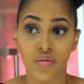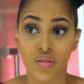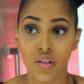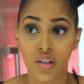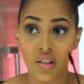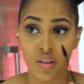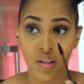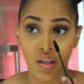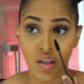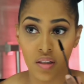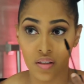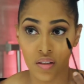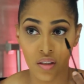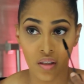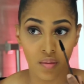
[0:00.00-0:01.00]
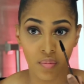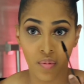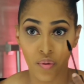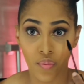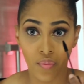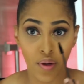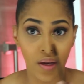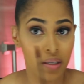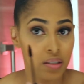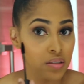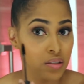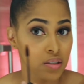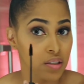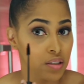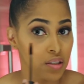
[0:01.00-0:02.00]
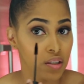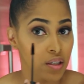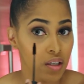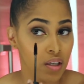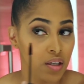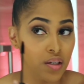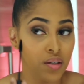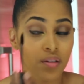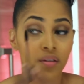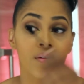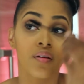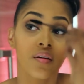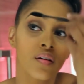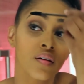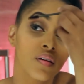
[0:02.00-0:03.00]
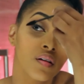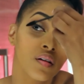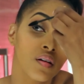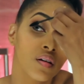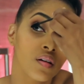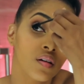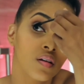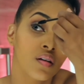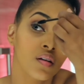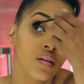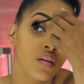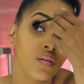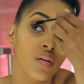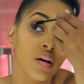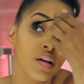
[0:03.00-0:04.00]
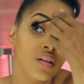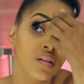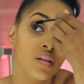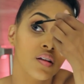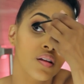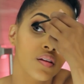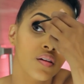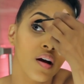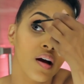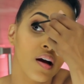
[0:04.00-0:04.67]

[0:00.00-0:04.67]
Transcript: you sneeze, it ends up right here right underneath your